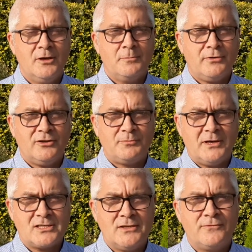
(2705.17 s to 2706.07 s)
Pray
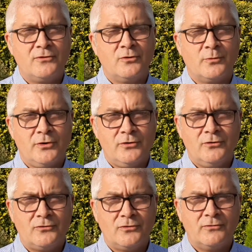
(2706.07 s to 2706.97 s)
especially for our
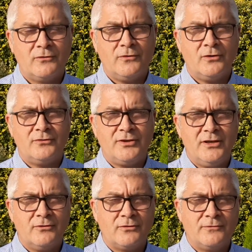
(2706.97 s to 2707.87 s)
workers, for
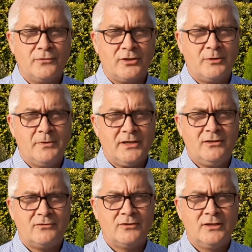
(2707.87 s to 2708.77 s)
volunteers and for the
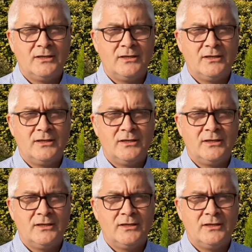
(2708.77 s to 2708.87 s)
committees